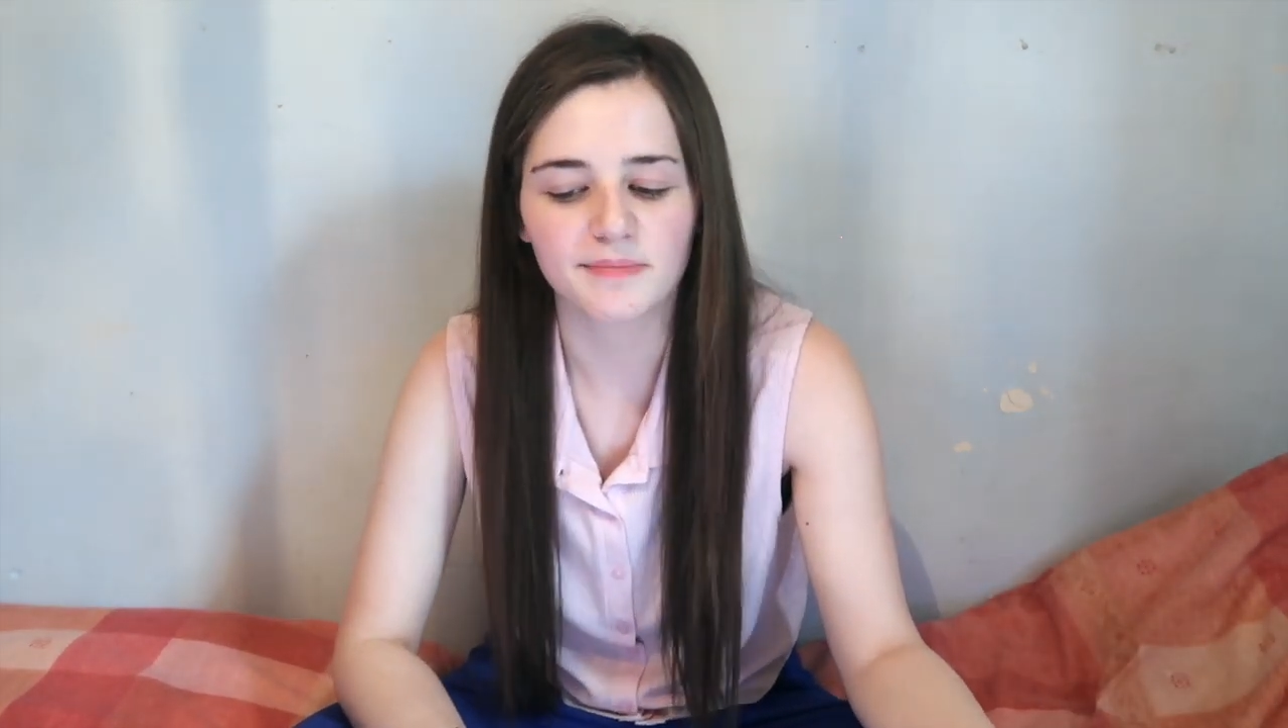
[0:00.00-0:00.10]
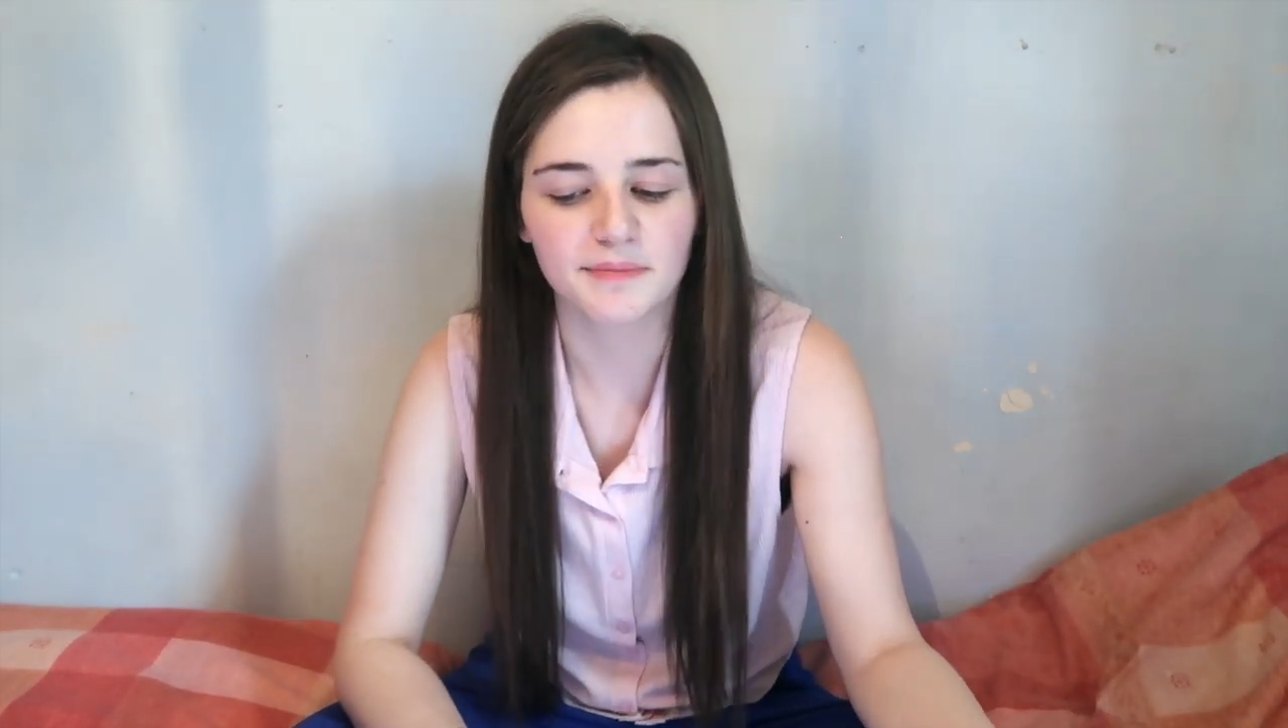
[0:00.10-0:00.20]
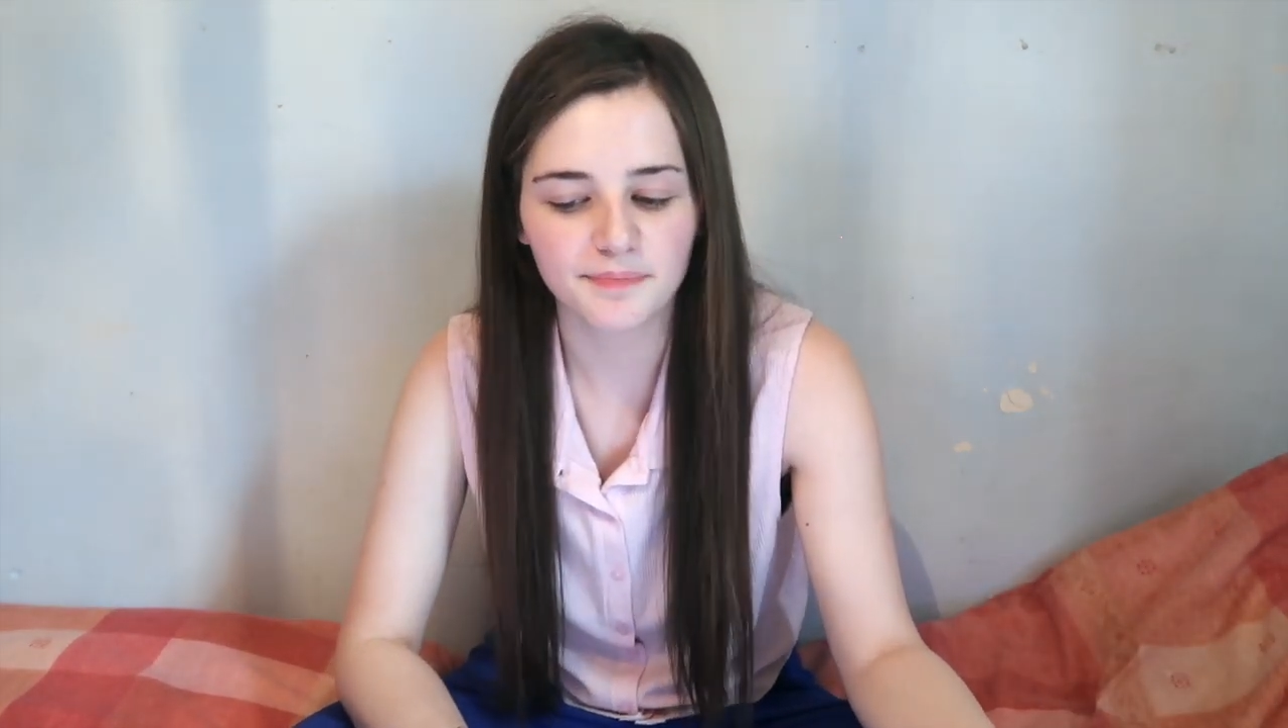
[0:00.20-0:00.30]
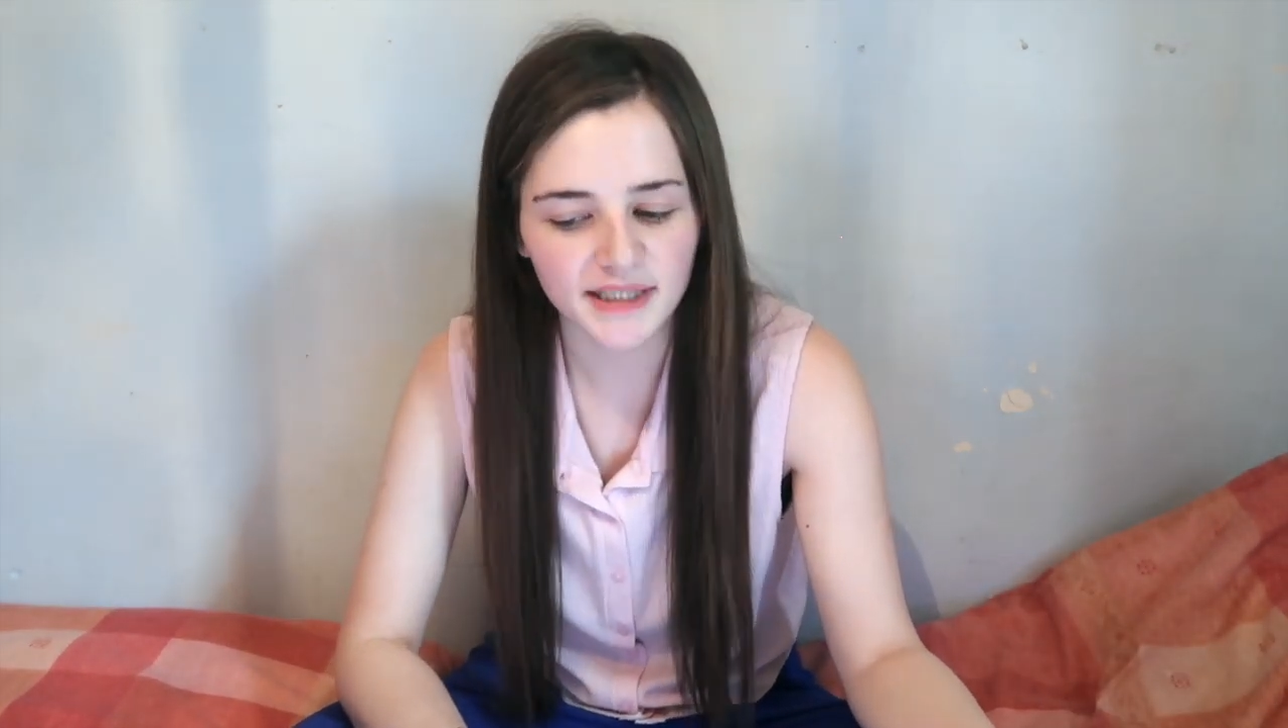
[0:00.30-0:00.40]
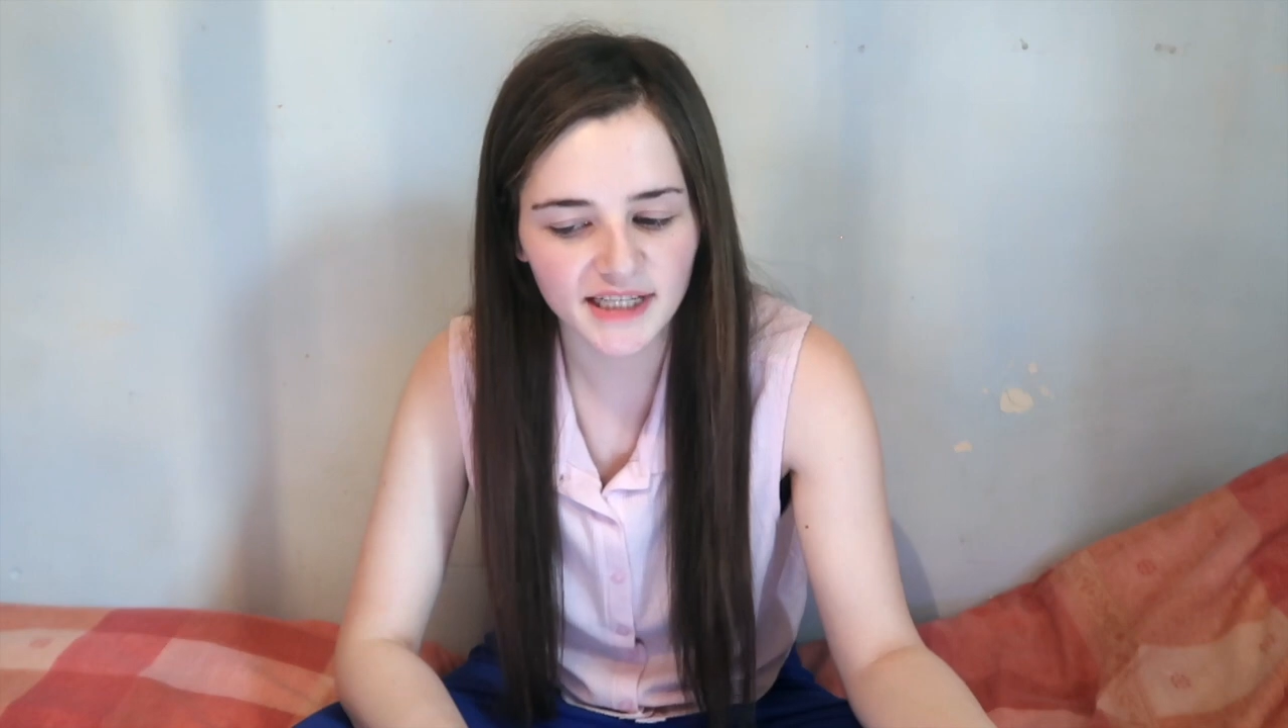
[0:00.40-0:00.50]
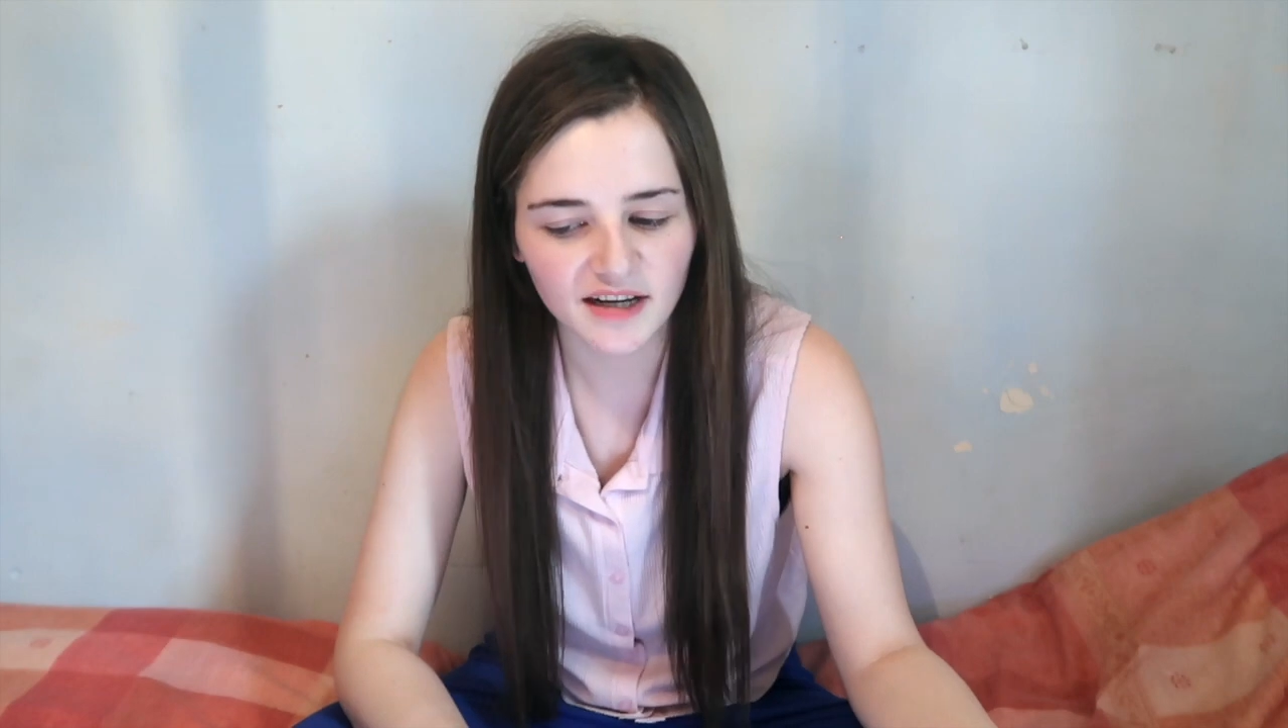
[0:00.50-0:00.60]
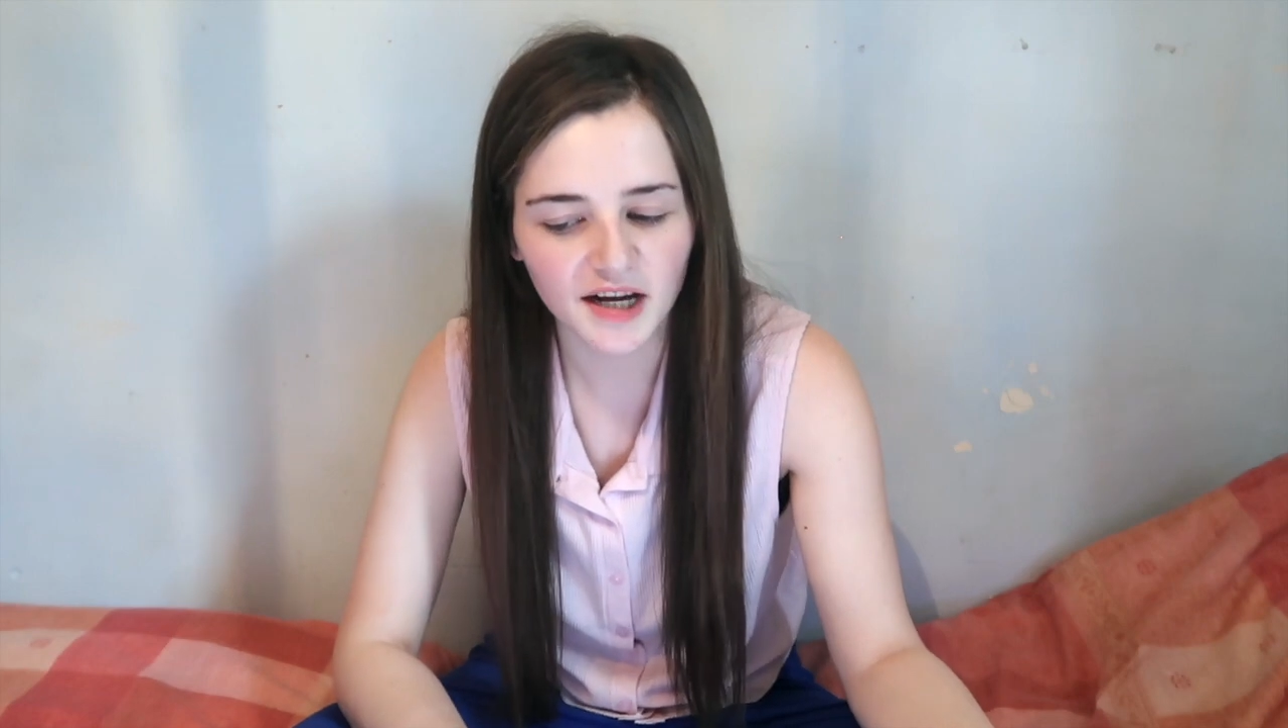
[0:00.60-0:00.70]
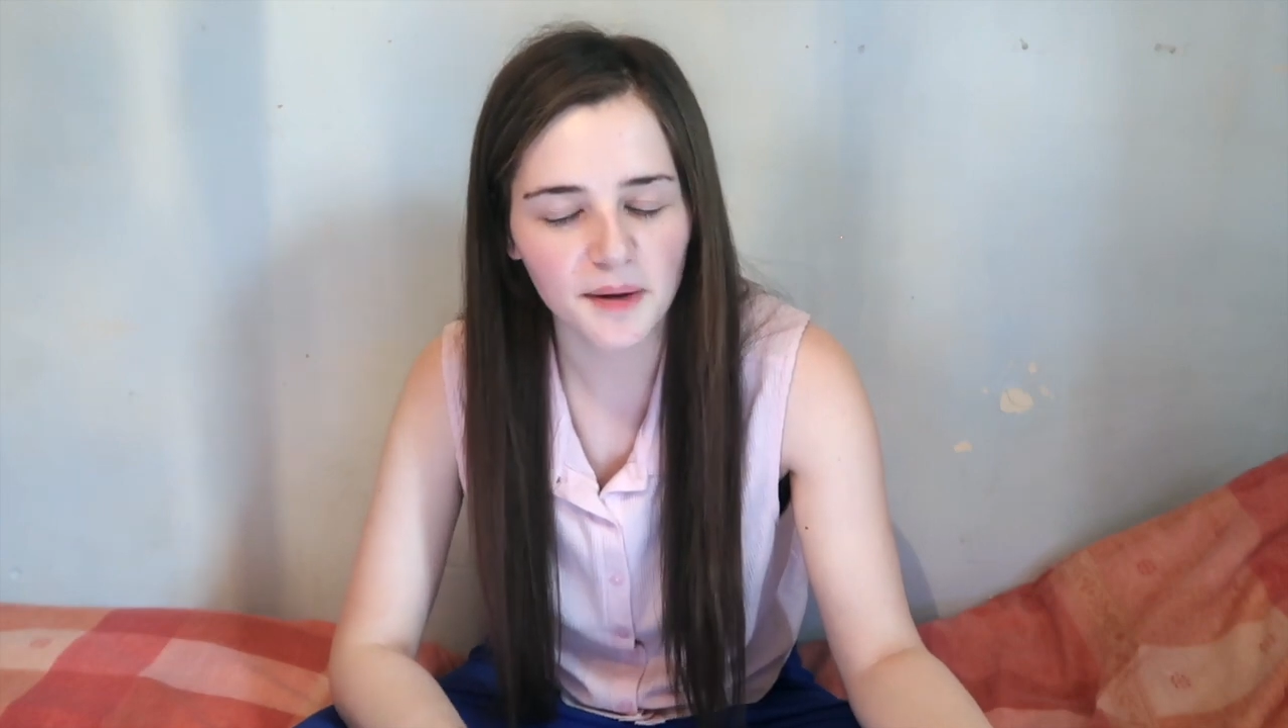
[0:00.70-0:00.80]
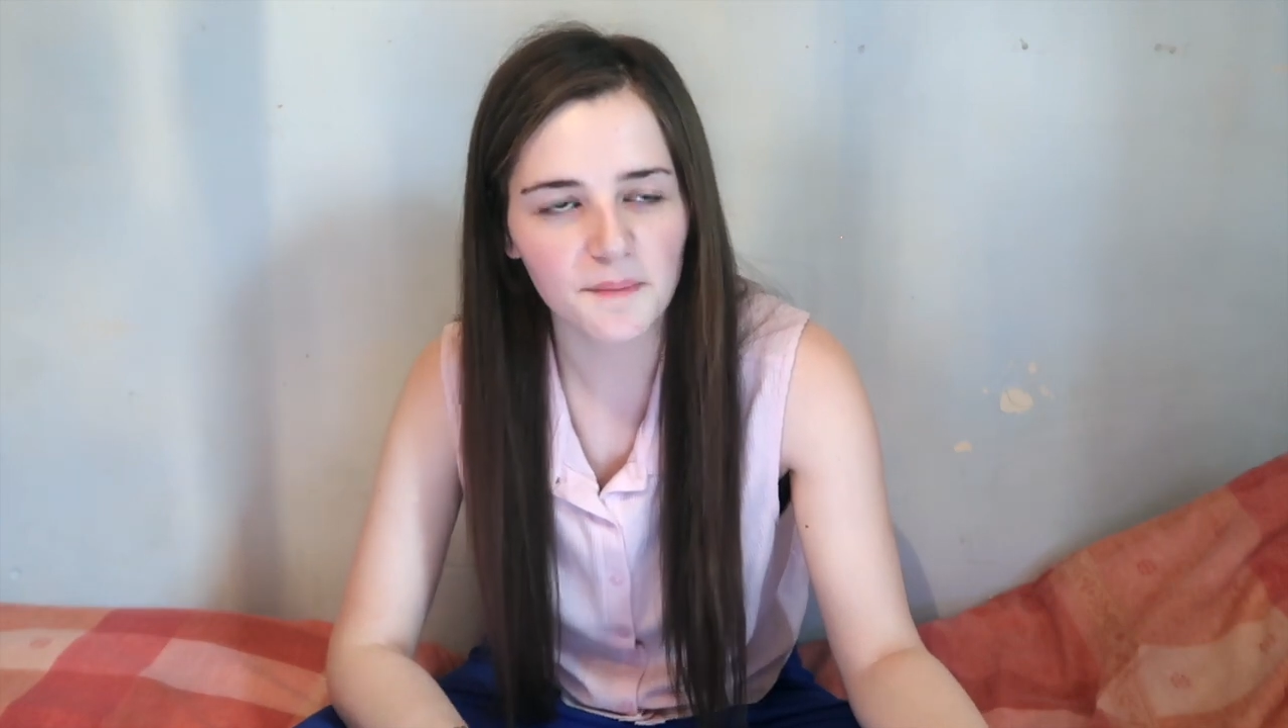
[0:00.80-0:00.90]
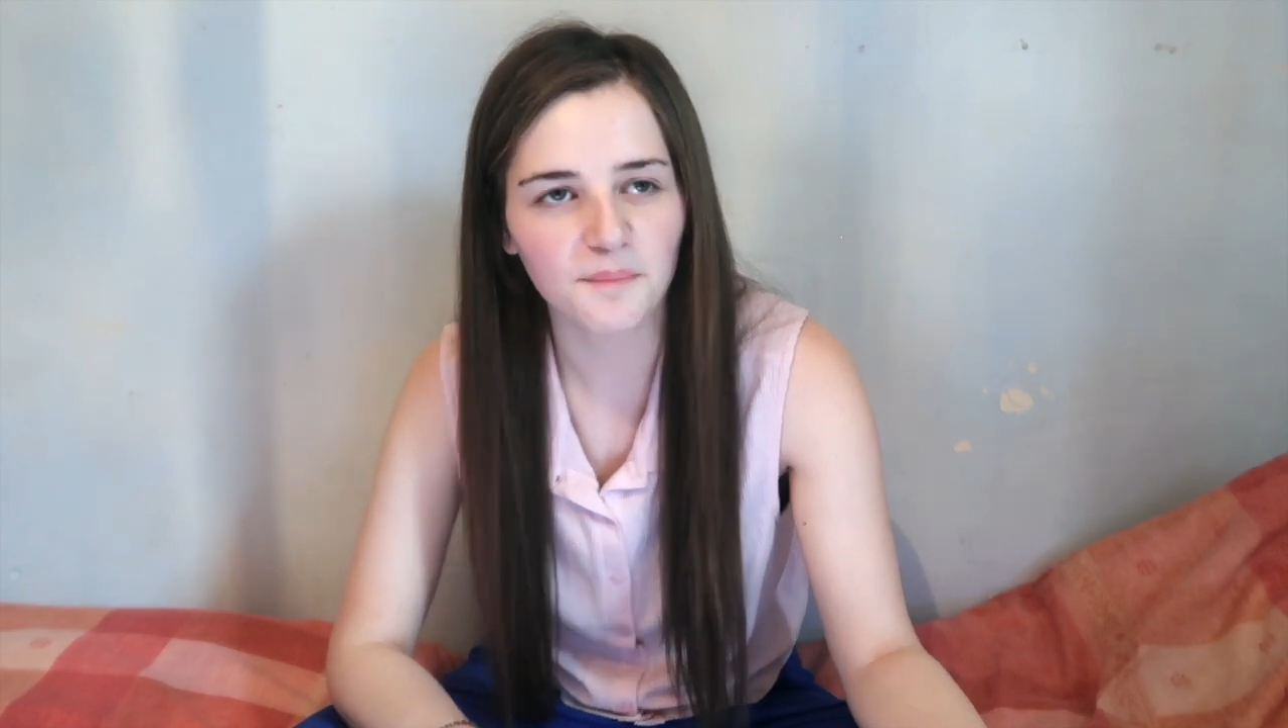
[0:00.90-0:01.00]
a bit
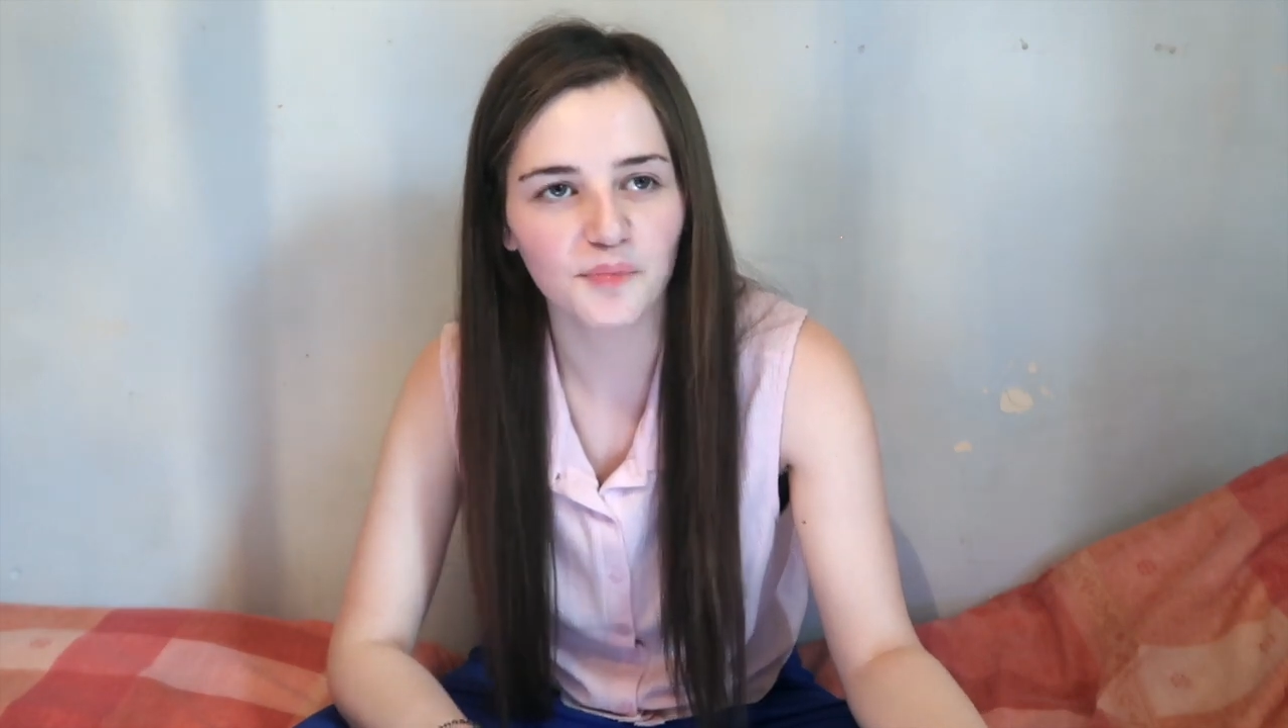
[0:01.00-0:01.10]
bigger,